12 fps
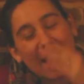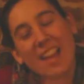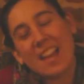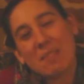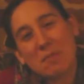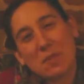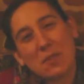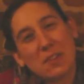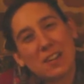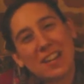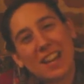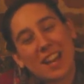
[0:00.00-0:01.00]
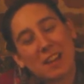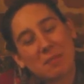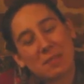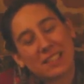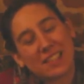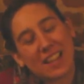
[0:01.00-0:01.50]
I'm Lauren. I
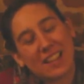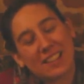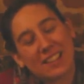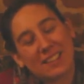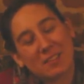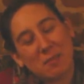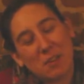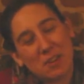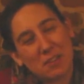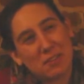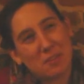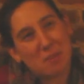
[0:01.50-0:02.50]
am Scott's wonderful